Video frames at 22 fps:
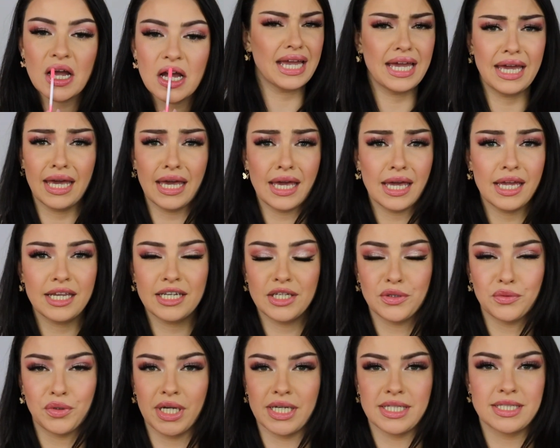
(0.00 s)

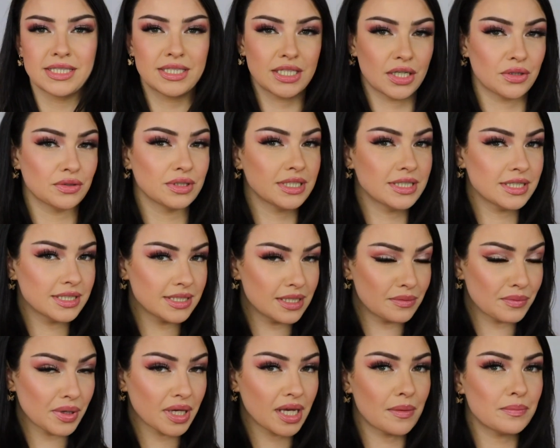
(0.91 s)
Anyway, so this is
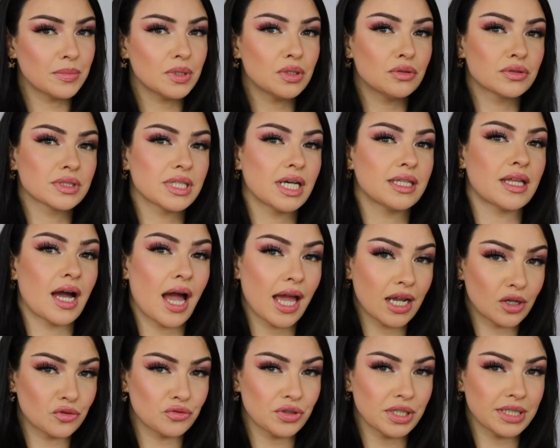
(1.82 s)
the makeup look that
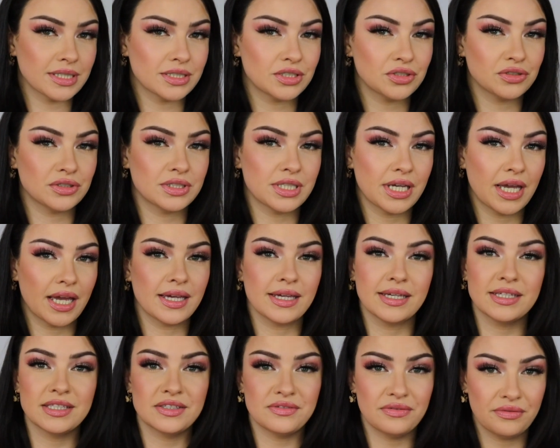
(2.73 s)
I created today.
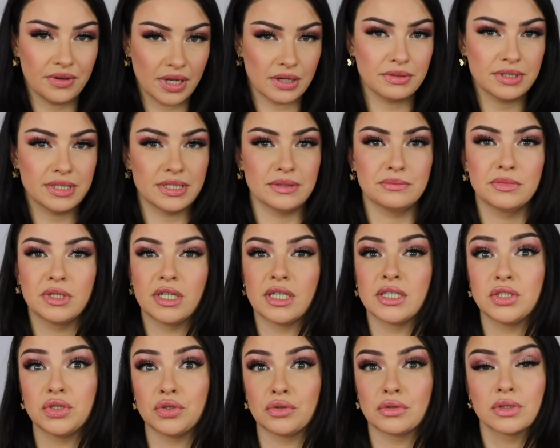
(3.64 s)
It's very
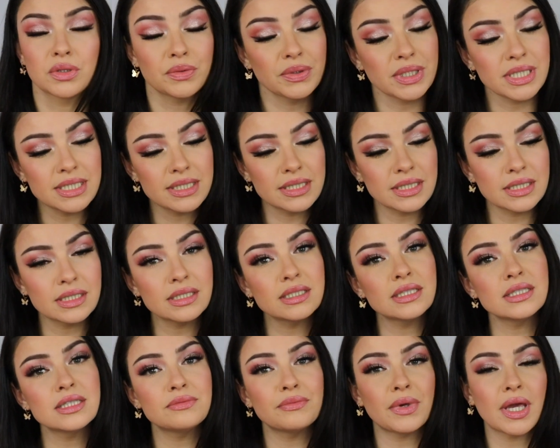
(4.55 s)
similar to
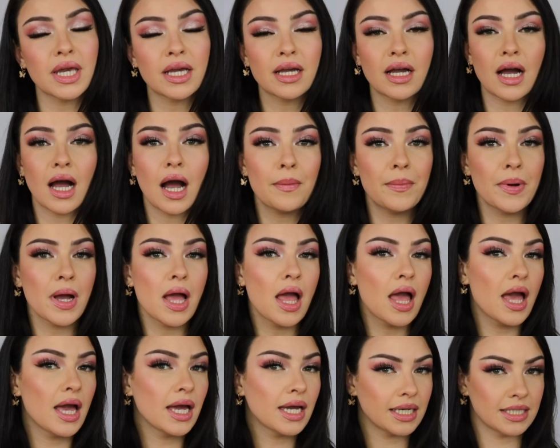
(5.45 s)
Kristen's makeup.
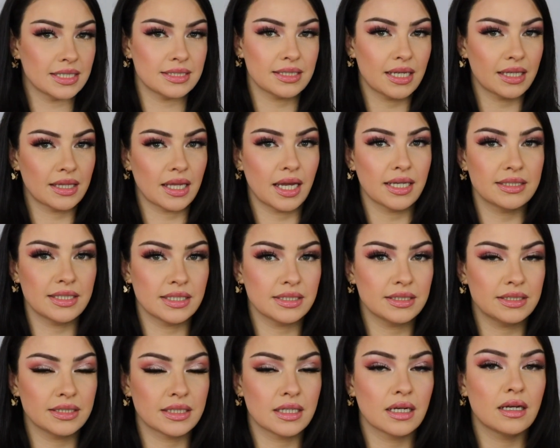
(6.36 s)
It's not
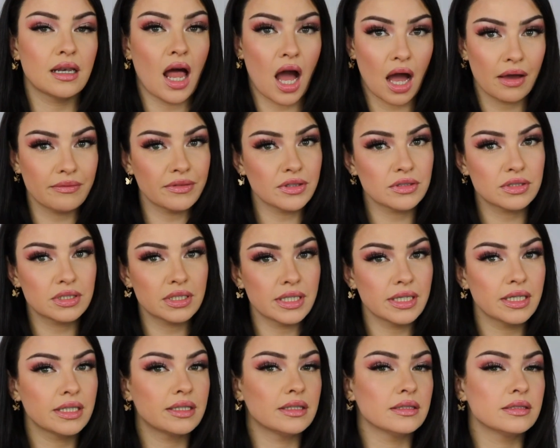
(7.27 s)
identical,
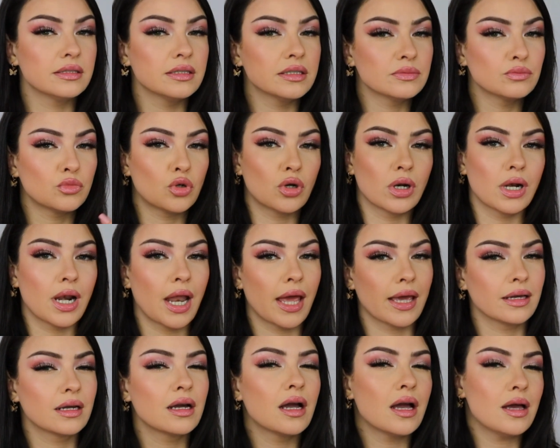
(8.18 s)
obviously. This is more
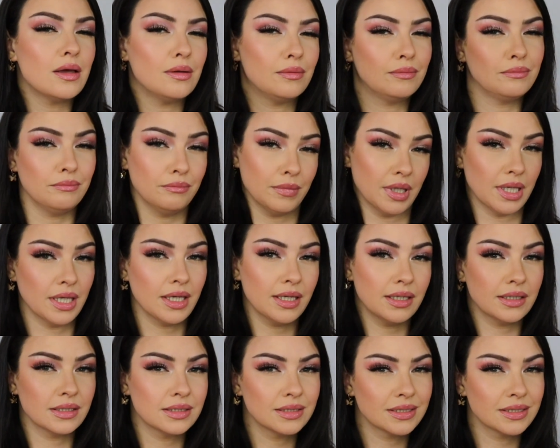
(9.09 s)
like me